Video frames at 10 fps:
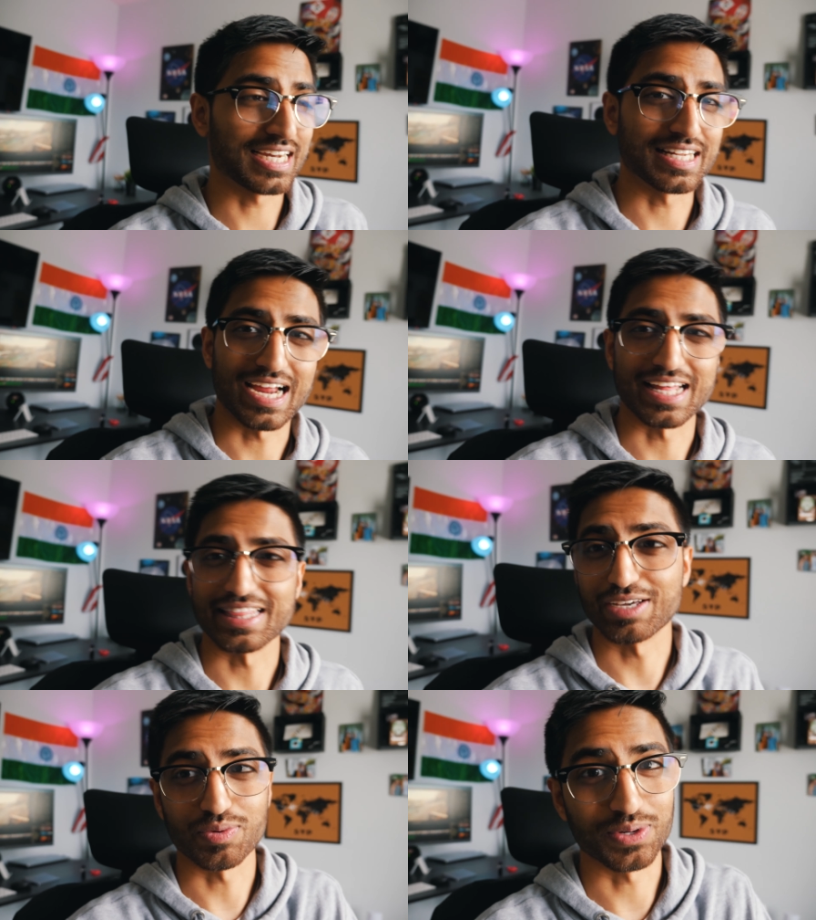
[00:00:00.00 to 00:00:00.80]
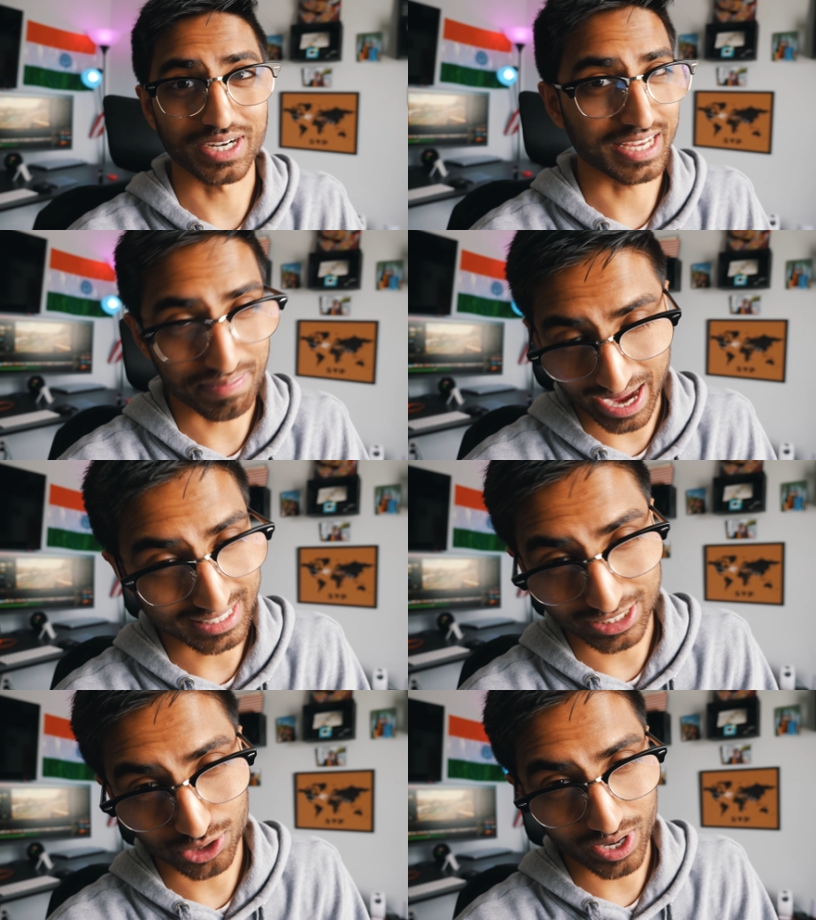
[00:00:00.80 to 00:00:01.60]
I didn't I didn't think we were gonna get
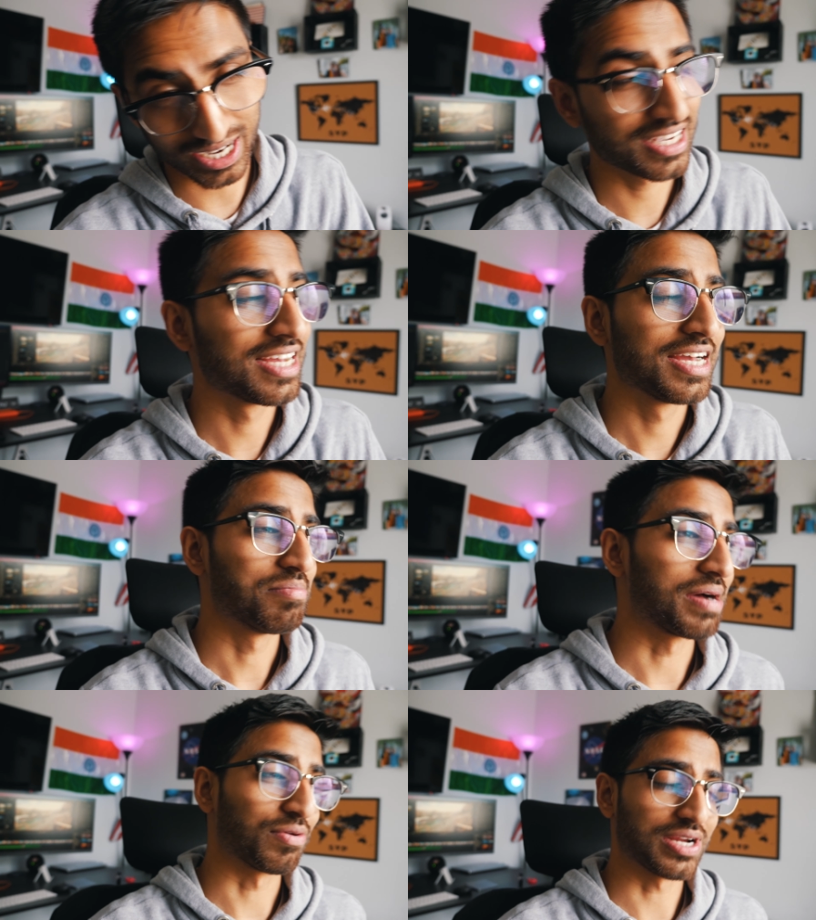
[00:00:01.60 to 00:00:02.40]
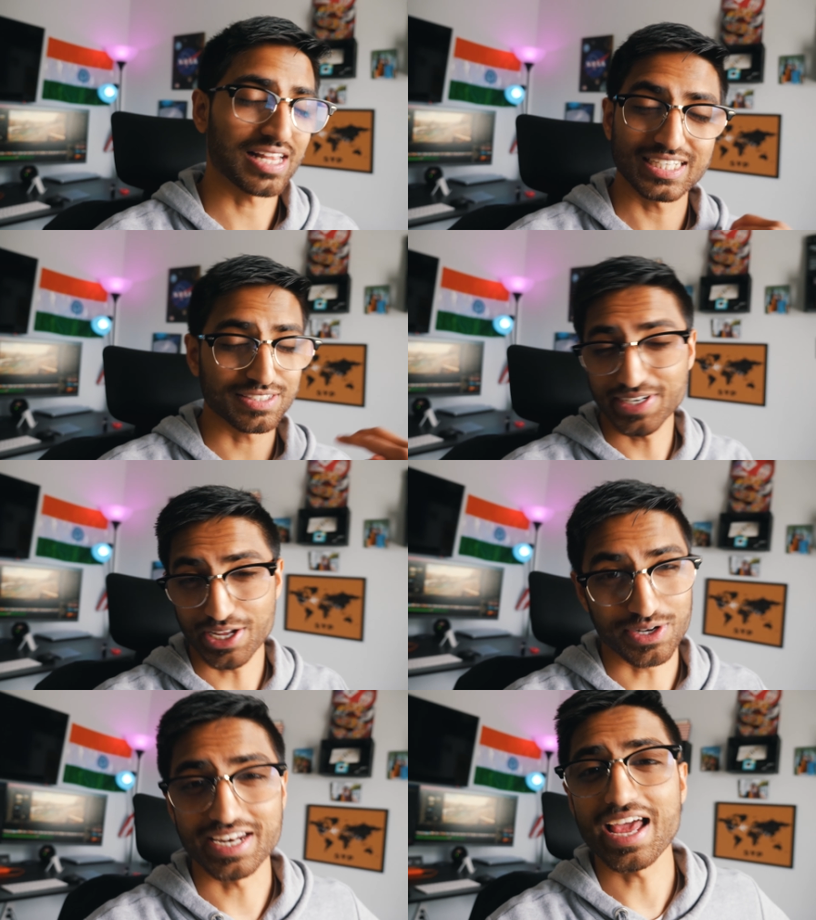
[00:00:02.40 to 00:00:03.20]
back this quick, but I realized the
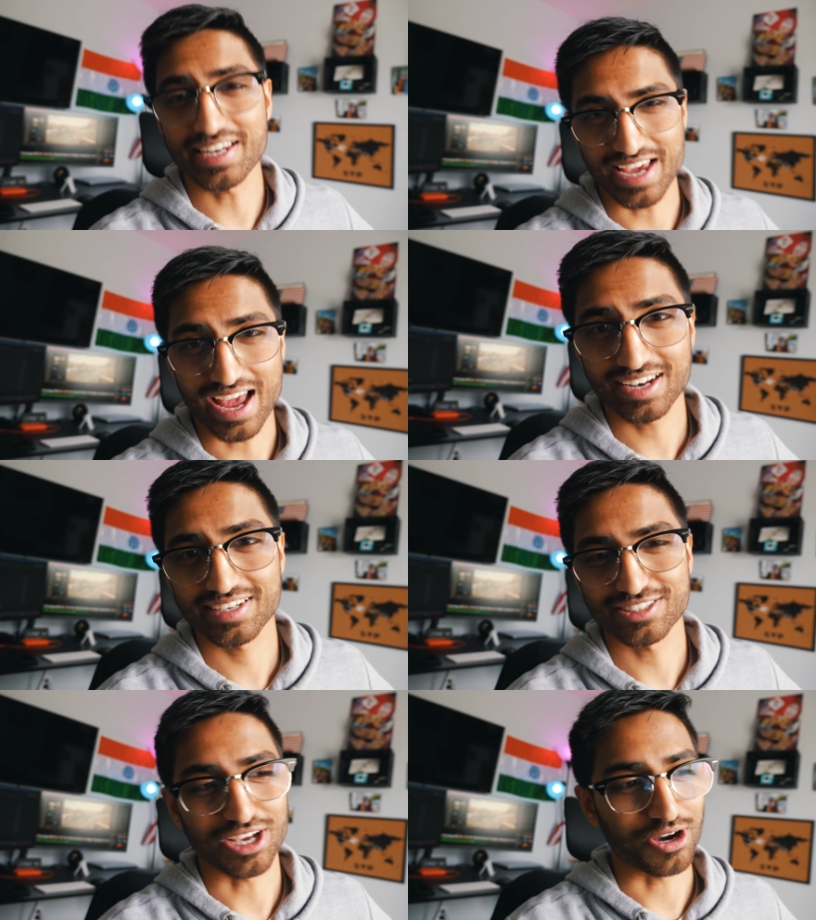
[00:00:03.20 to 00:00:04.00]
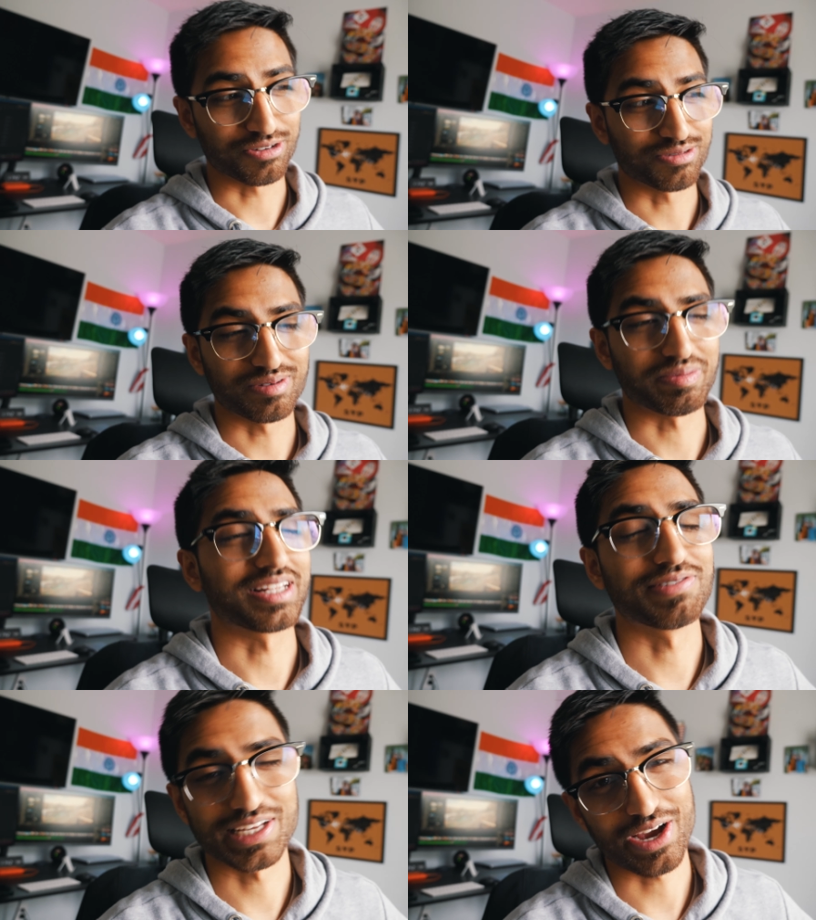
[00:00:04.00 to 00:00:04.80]
video didn't end yet. So I
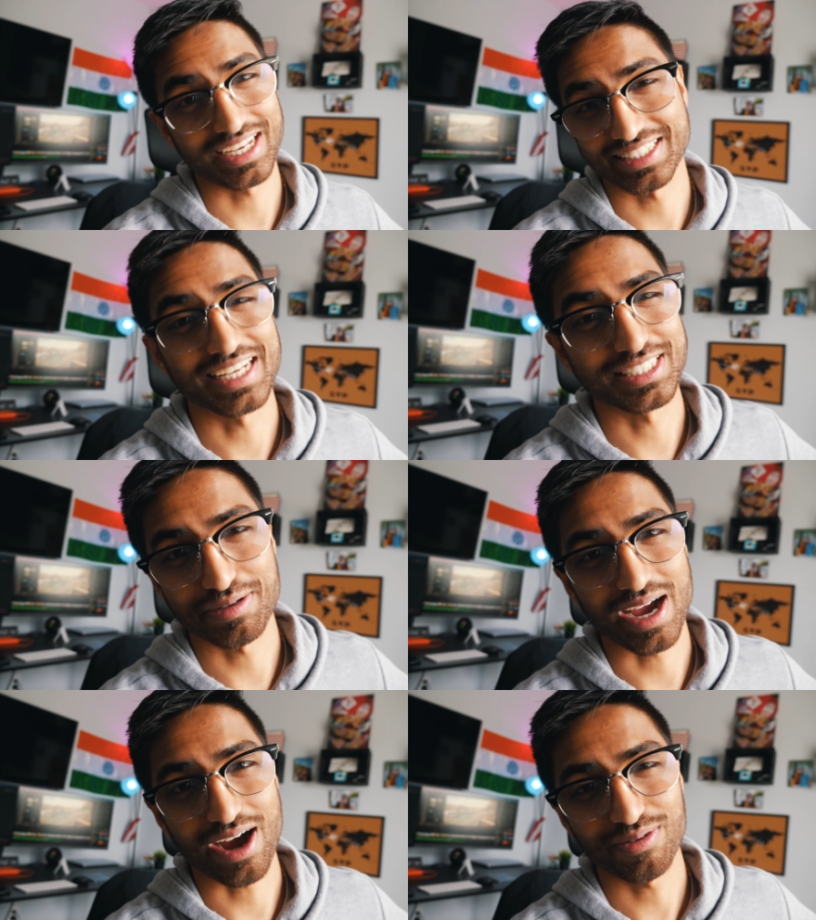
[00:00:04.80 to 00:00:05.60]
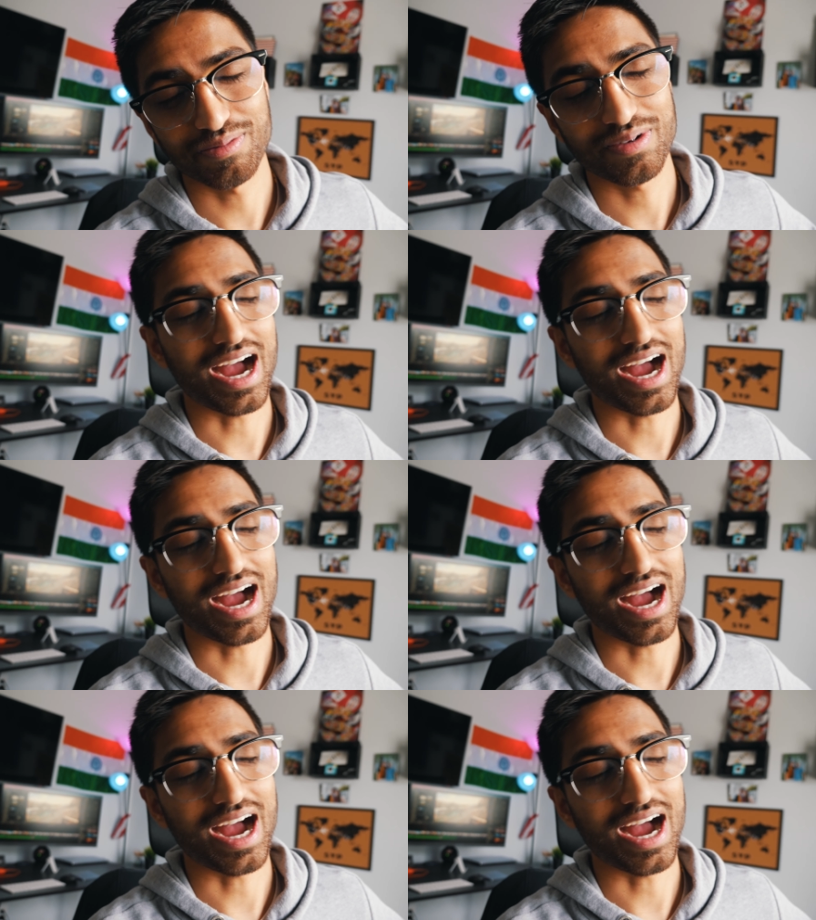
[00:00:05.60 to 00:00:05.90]
mean the video has to end somehow.